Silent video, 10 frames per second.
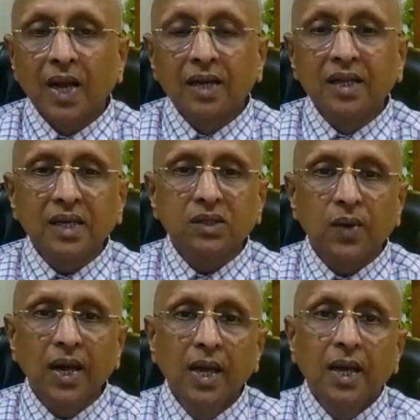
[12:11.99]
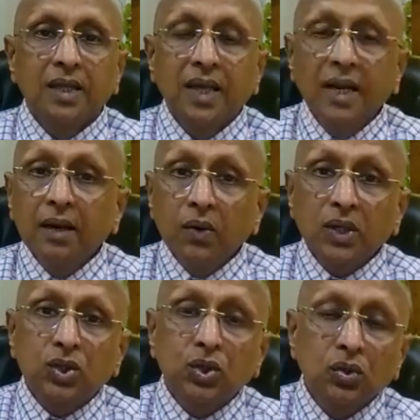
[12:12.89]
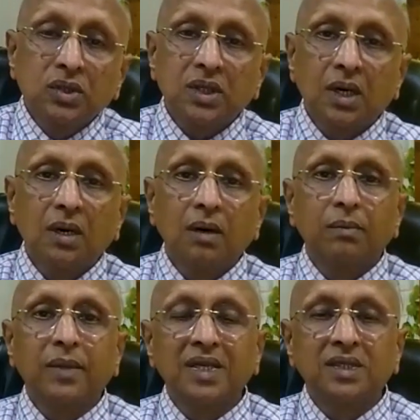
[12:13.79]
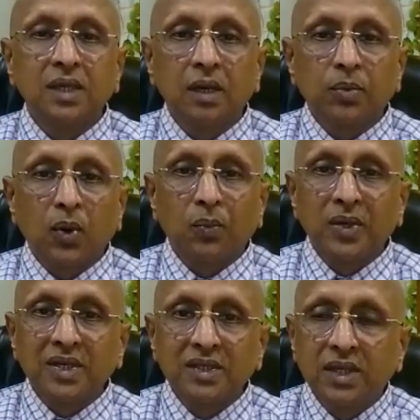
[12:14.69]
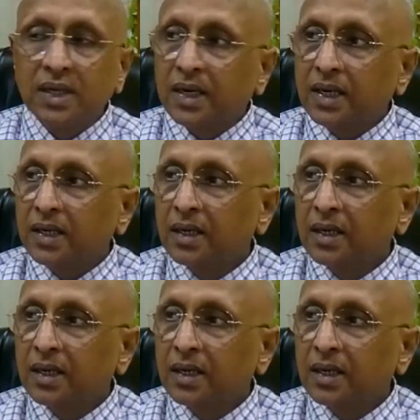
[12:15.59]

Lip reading: And that's why they never shows a medicinal properties directly.